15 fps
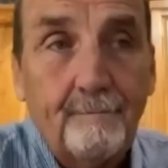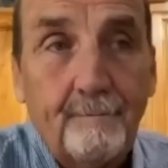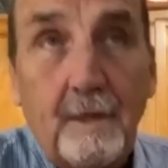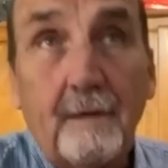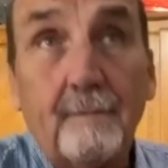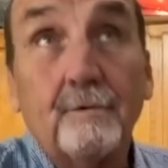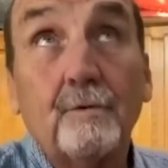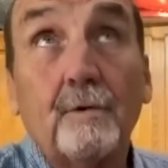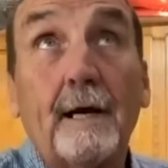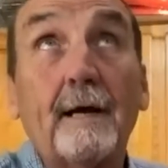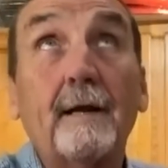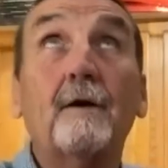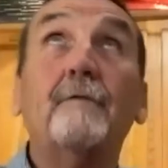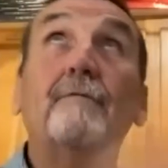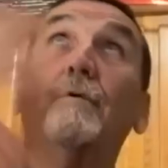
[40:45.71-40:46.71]
It comes
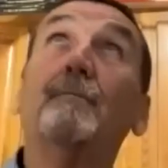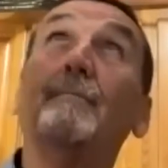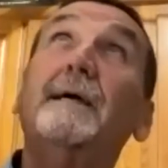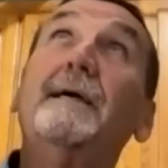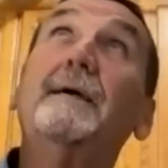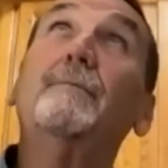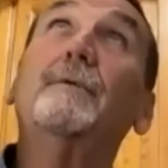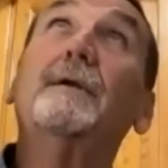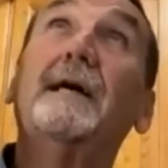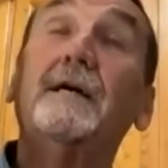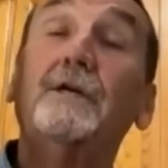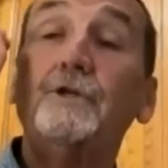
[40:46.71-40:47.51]
right over me. And when I